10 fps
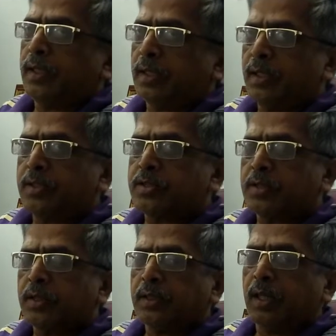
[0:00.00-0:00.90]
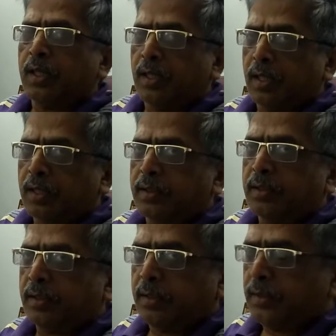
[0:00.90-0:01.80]
English and Lagan
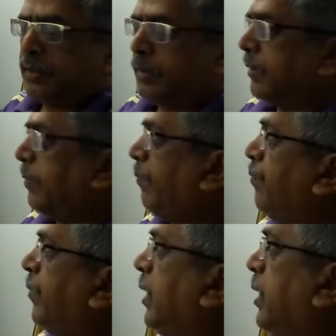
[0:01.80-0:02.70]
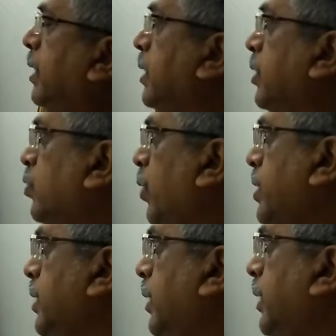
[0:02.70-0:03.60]
in Hindi. So
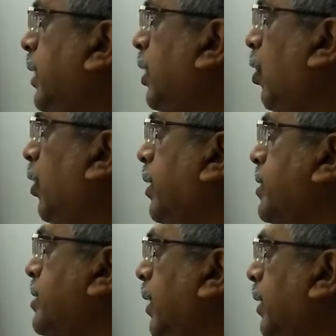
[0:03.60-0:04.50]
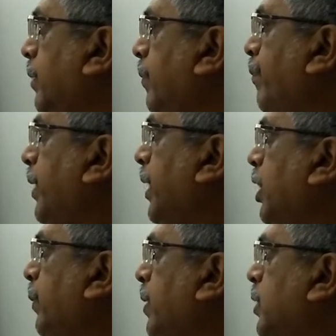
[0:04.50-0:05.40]
ascendant Lord is Sun.
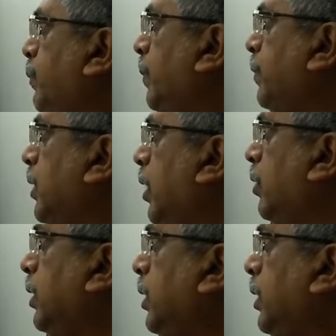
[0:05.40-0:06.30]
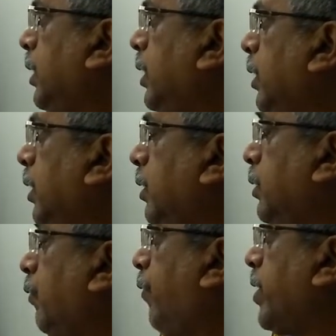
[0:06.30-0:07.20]
It means fifth house, in
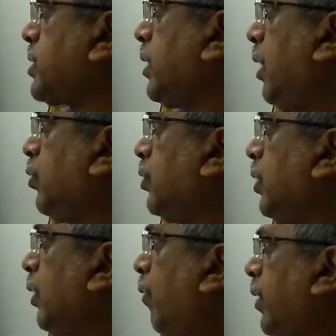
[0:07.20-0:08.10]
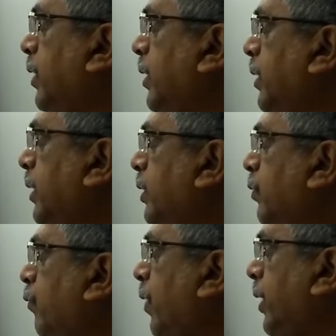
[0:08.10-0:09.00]
the first house what is written
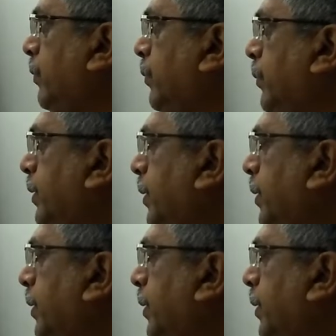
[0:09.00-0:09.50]
is 5.